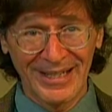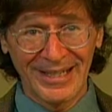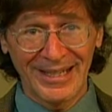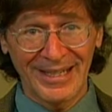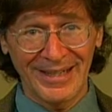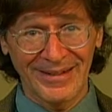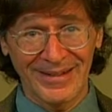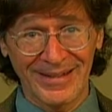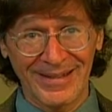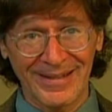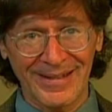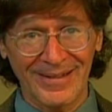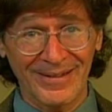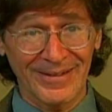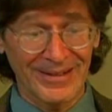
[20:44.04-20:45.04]
in the
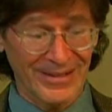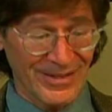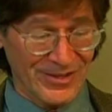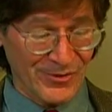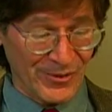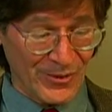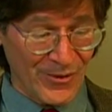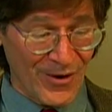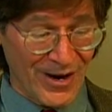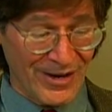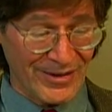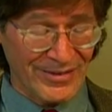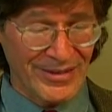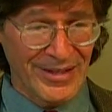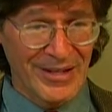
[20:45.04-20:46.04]
detail that, that's
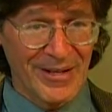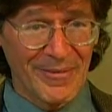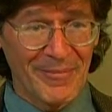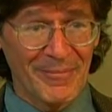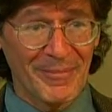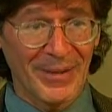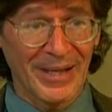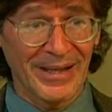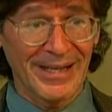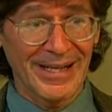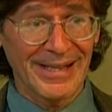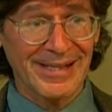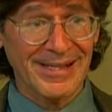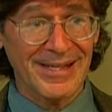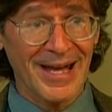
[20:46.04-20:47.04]
required. But
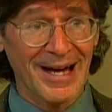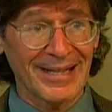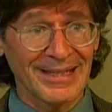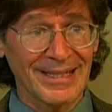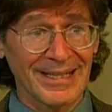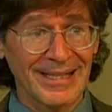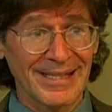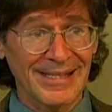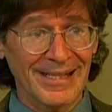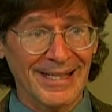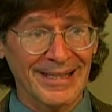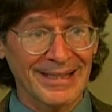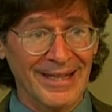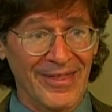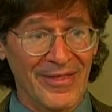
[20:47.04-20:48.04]
it's the idea is
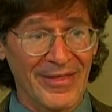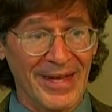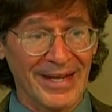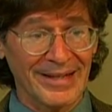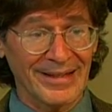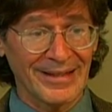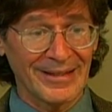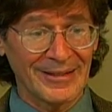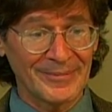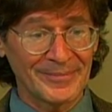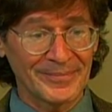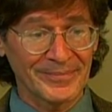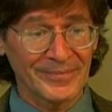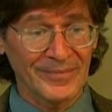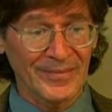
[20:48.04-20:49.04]
like that. Um,